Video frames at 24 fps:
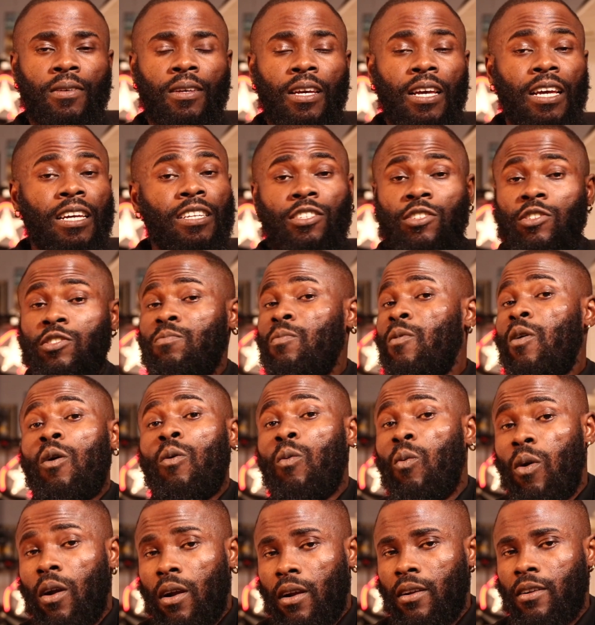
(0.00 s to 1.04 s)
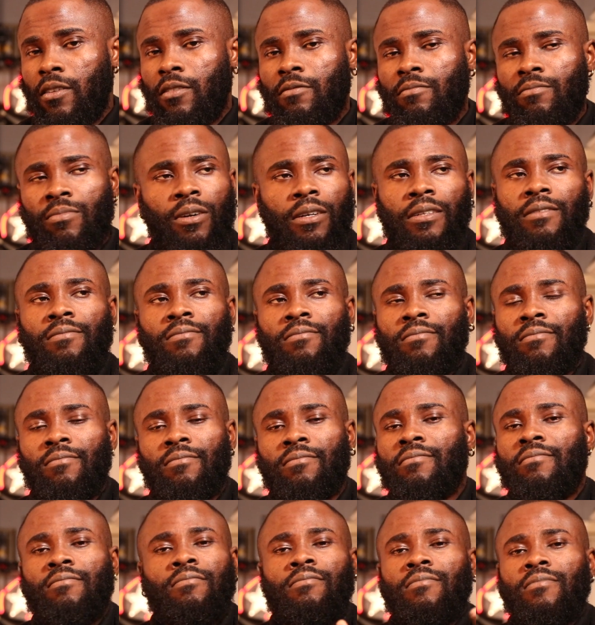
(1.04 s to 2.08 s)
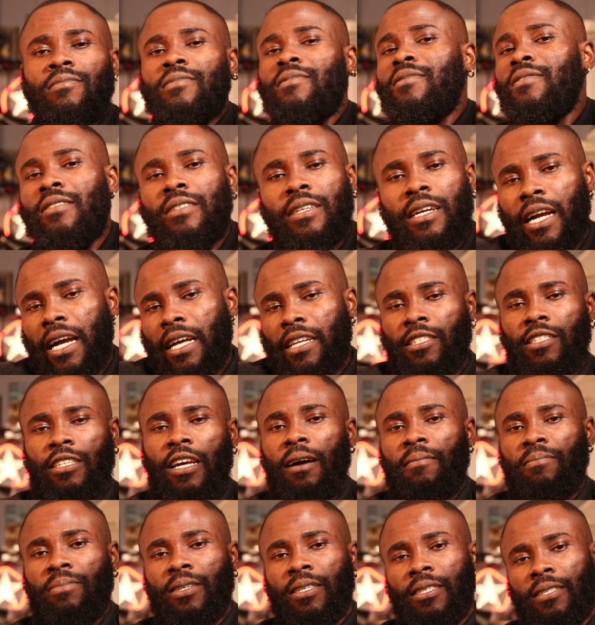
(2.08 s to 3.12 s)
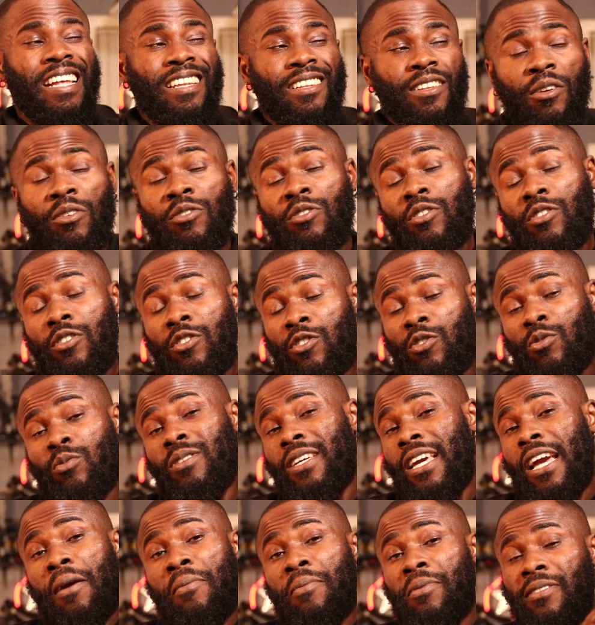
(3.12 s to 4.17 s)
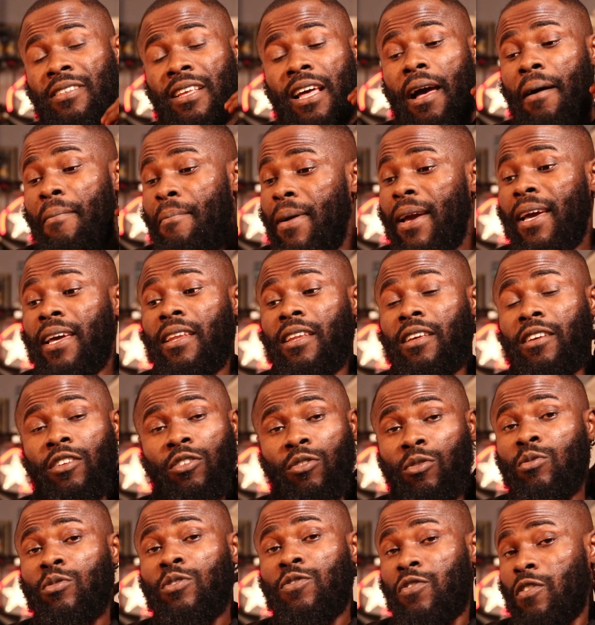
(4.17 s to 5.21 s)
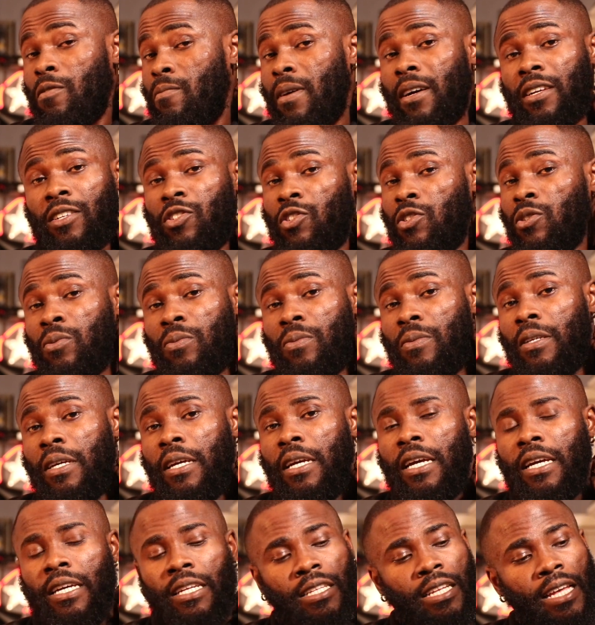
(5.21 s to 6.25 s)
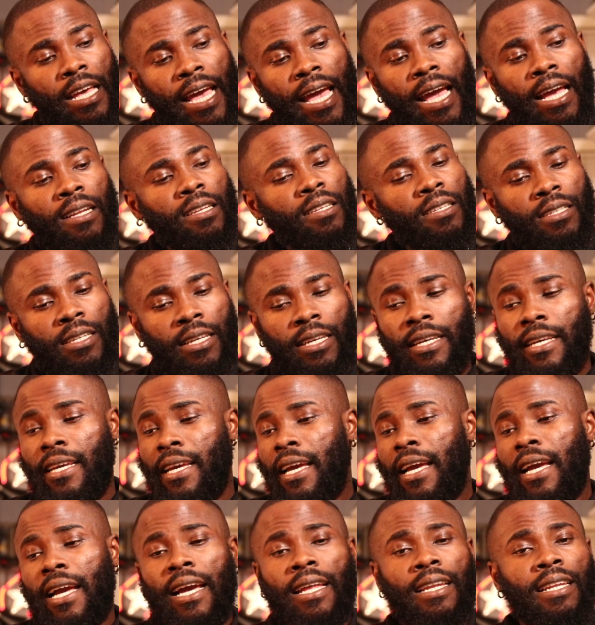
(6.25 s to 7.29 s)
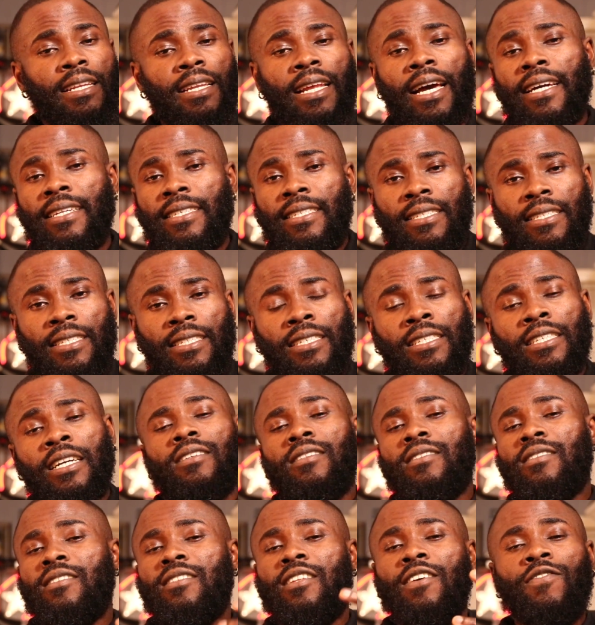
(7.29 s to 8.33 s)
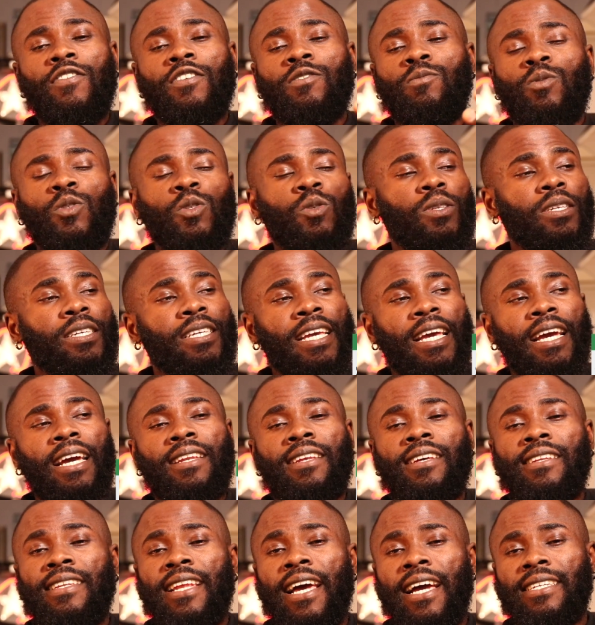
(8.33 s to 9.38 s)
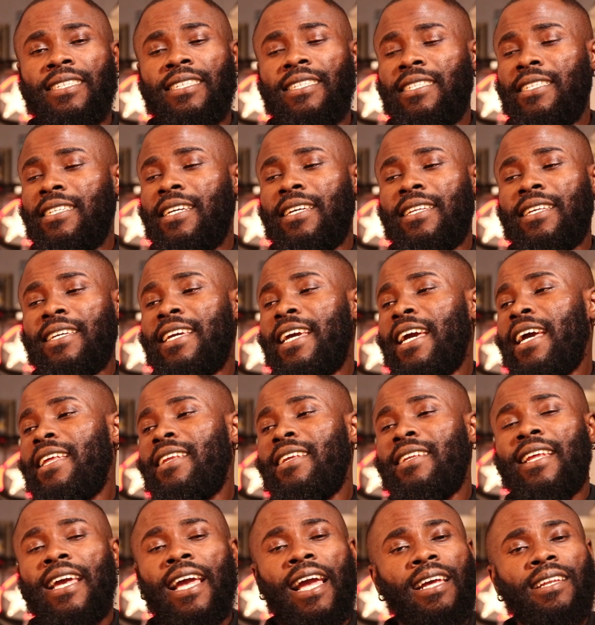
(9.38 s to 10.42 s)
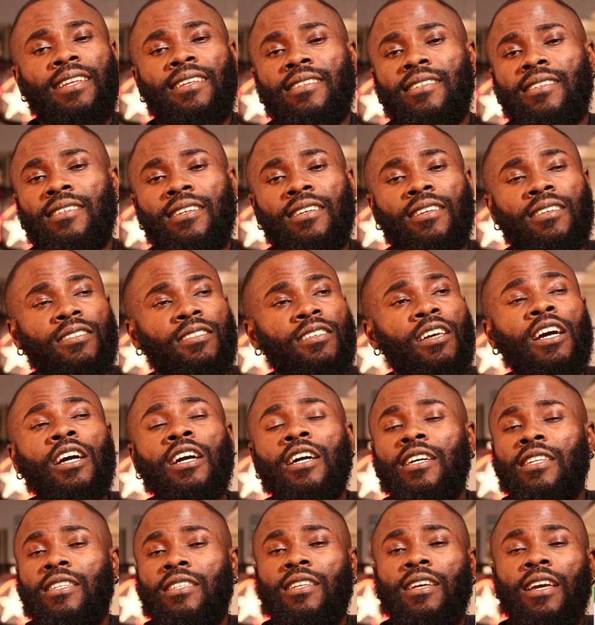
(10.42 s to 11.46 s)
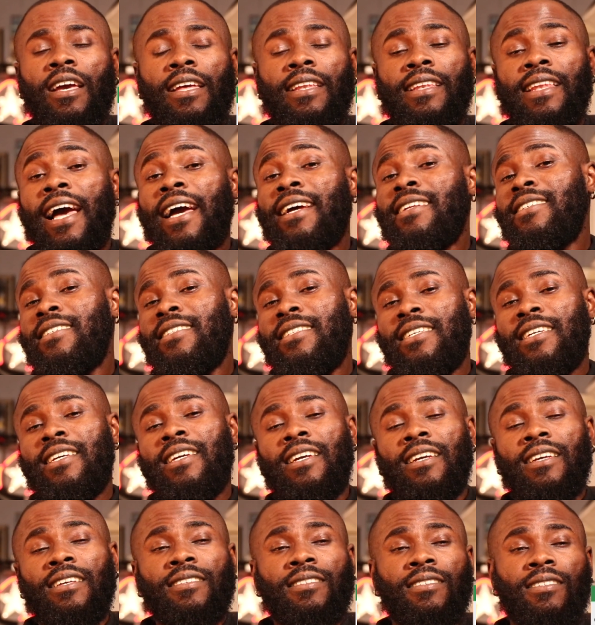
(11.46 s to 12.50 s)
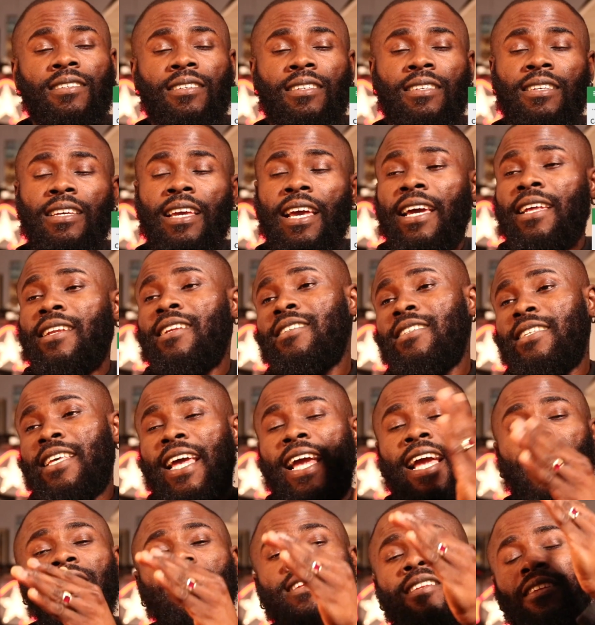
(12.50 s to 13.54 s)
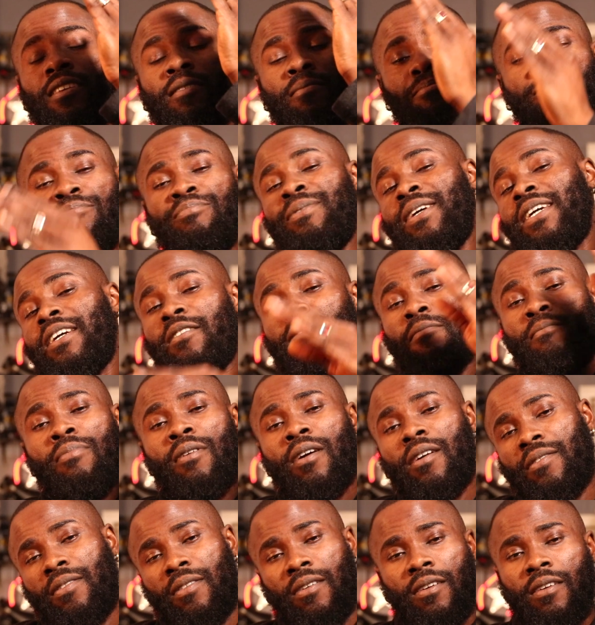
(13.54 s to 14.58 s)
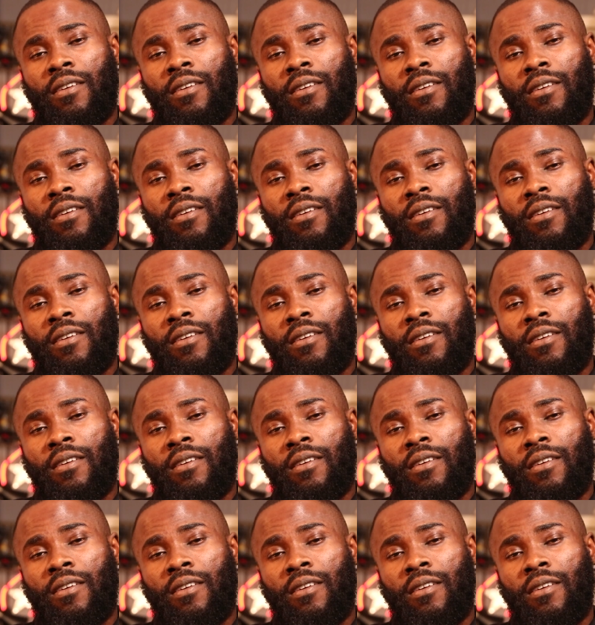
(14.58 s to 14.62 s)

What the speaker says: It's just more work, but I got the job done. And those are the two cameras that I mainly use for my shoot. The 80D and the 90D. The difference between the Canon 90D and the Canon 80D is the 90D is the Canon's 80D bigger brother.